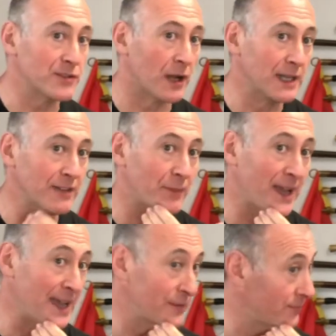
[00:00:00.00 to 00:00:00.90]
I leave my
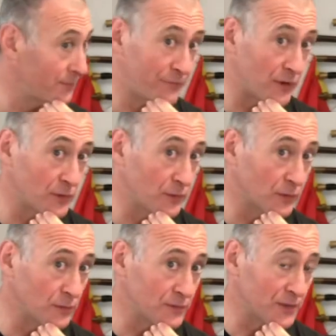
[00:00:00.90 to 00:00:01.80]
head vulnerable
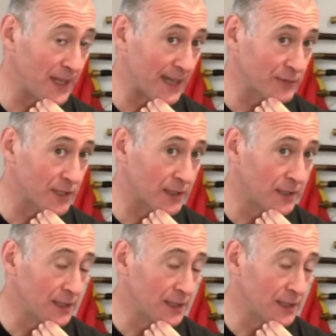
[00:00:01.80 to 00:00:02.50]
to a counter.